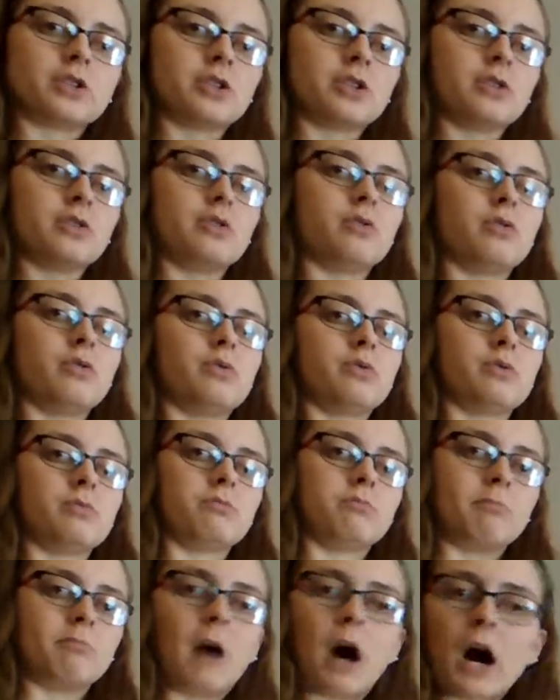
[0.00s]
to
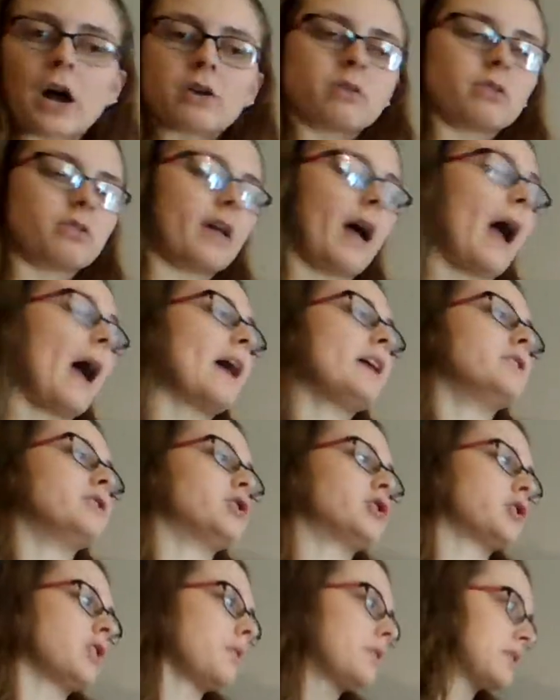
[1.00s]
model that and
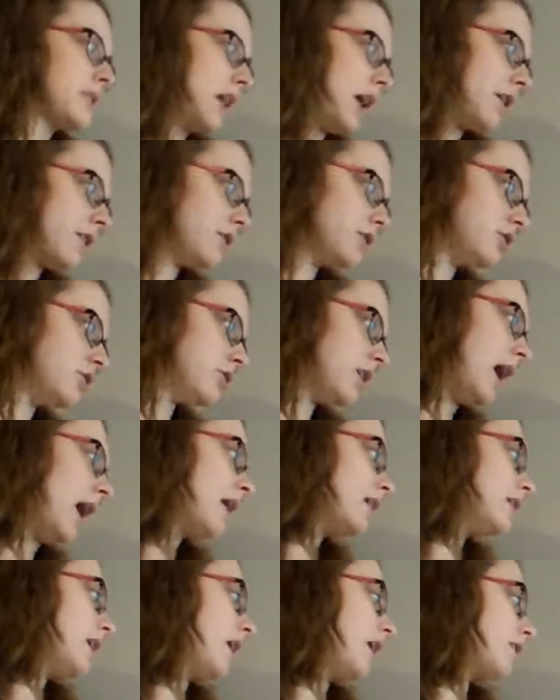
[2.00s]
show us how to do
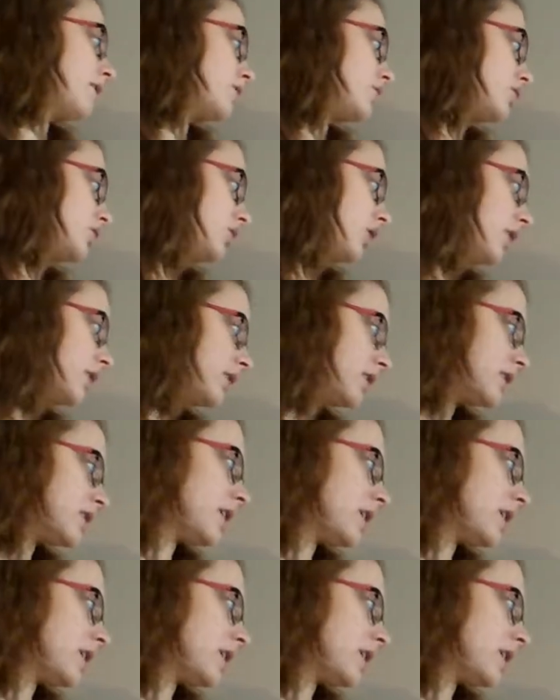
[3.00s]
that and how to start the